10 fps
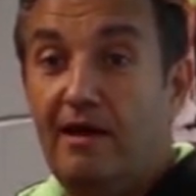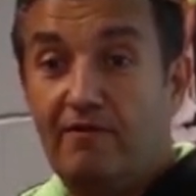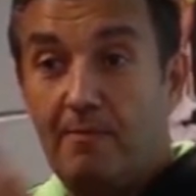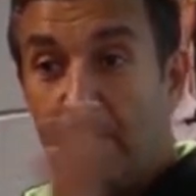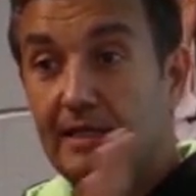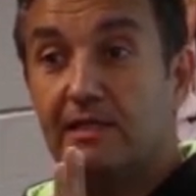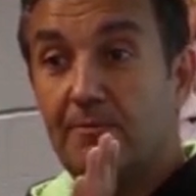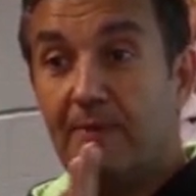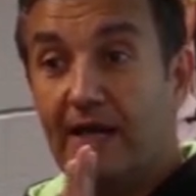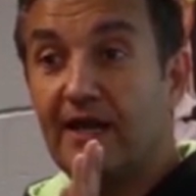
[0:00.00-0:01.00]
If the base
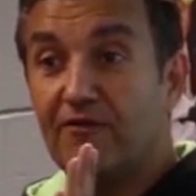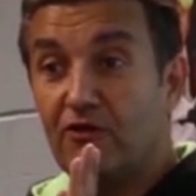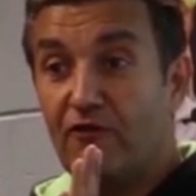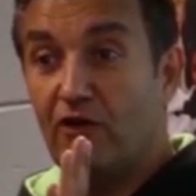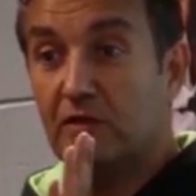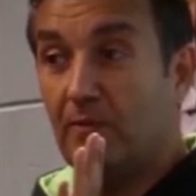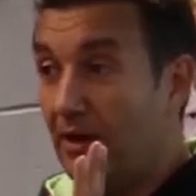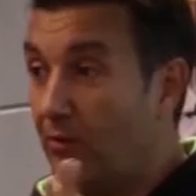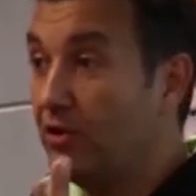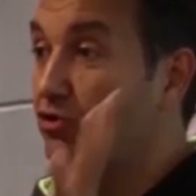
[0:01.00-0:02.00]
isn't big enough for the first
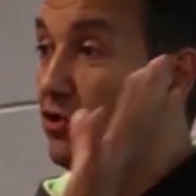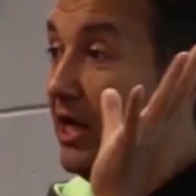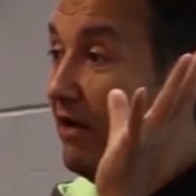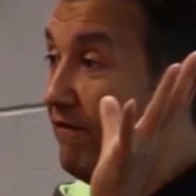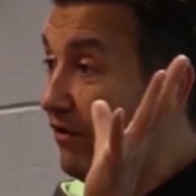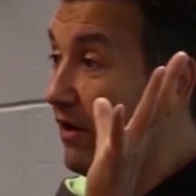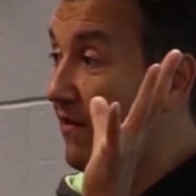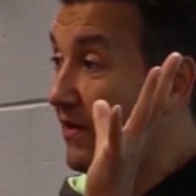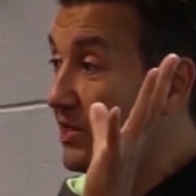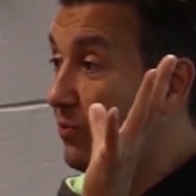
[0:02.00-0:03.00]
bit, when you try and go
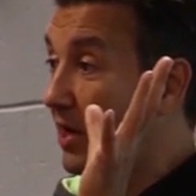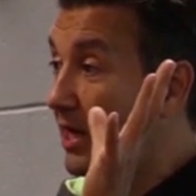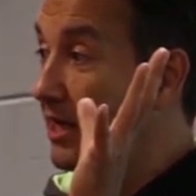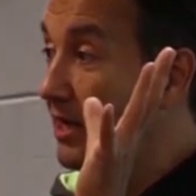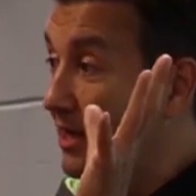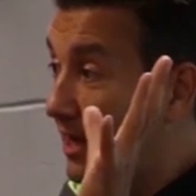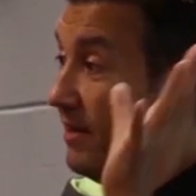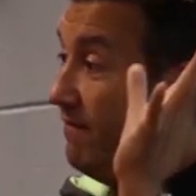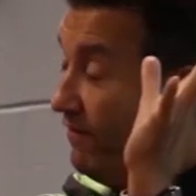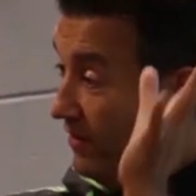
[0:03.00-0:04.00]
further this way
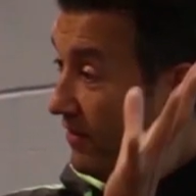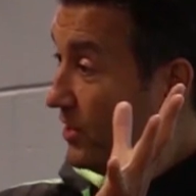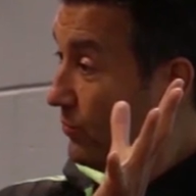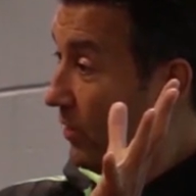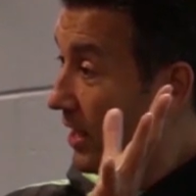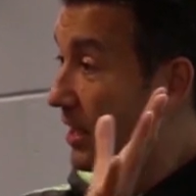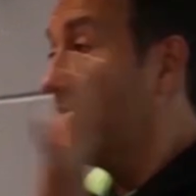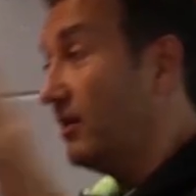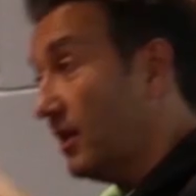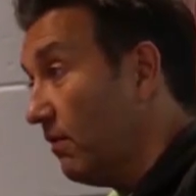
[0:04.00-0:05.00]
and then further this way,
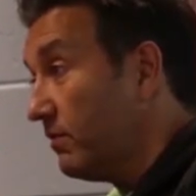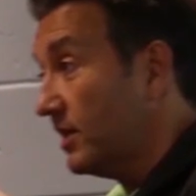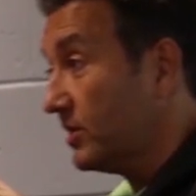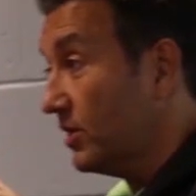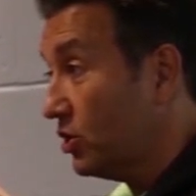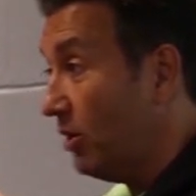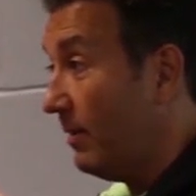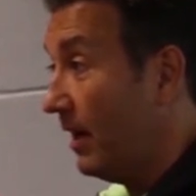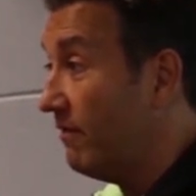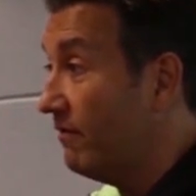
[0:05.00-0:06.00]
the whole thing's going to
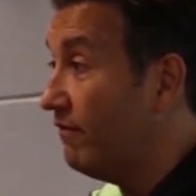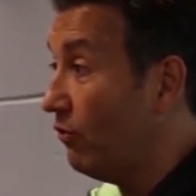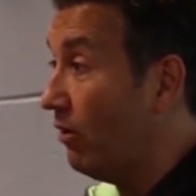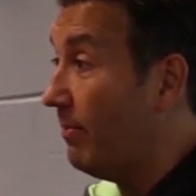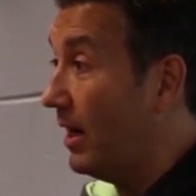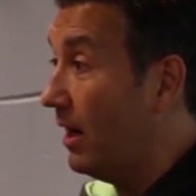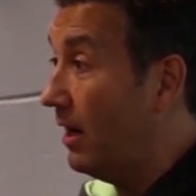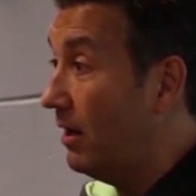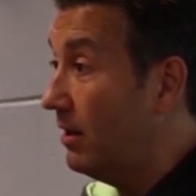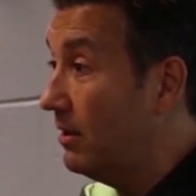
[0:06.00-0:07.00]
topple over and fall
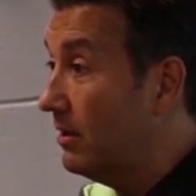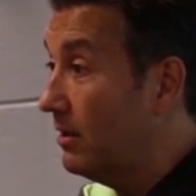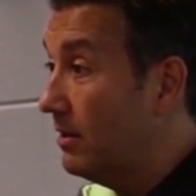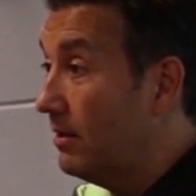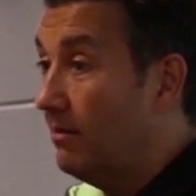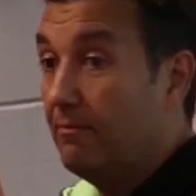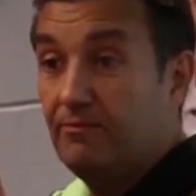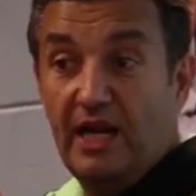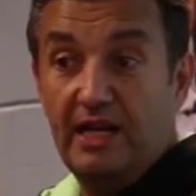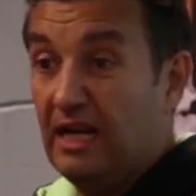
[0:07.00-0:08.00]
apart.
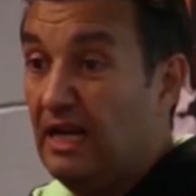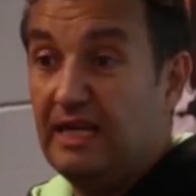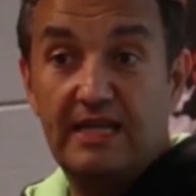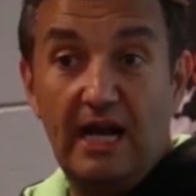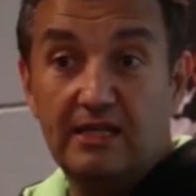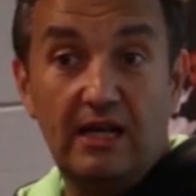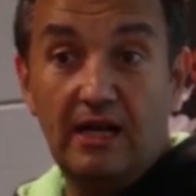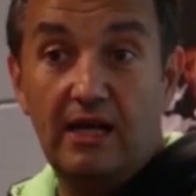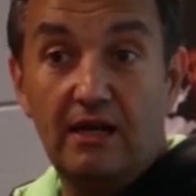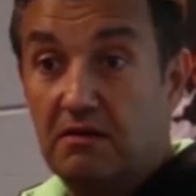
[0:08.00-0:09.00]
Technically,
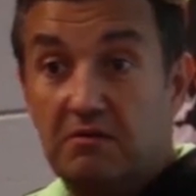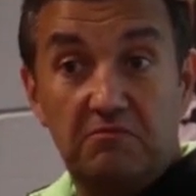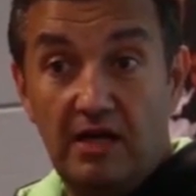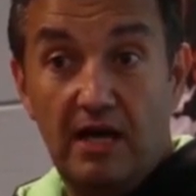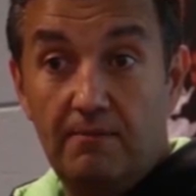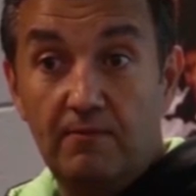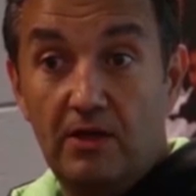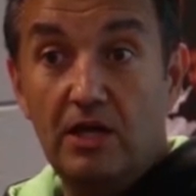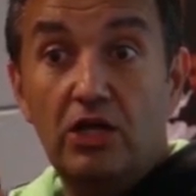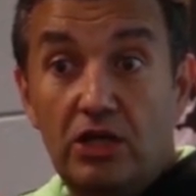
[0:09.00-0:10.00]
tactically, yeah,
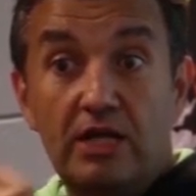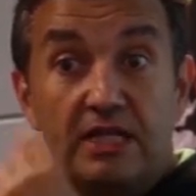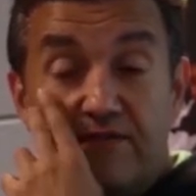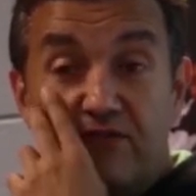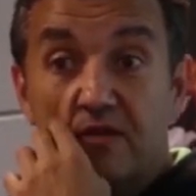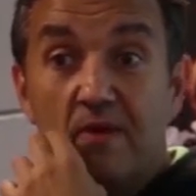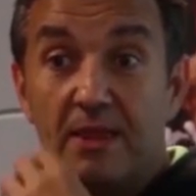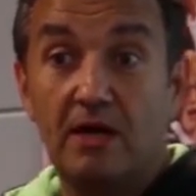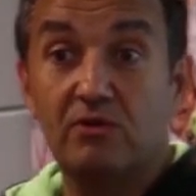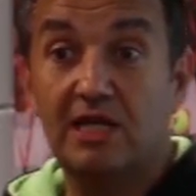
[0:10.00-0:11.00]
you need to
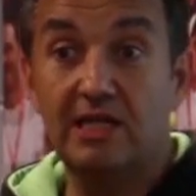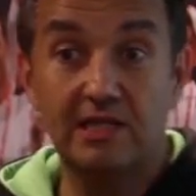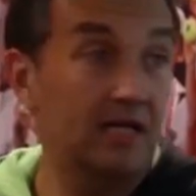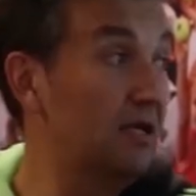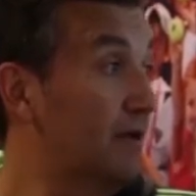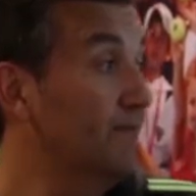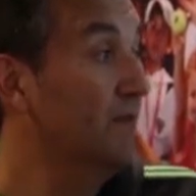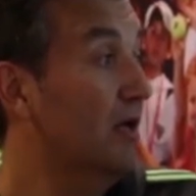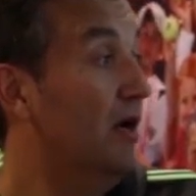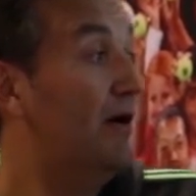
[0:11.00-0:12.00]
cement those things in.
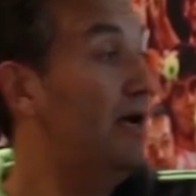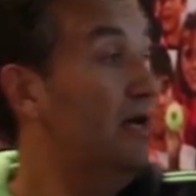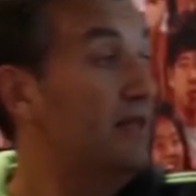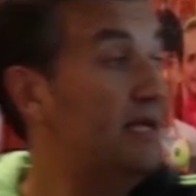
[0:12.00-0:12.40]
All right.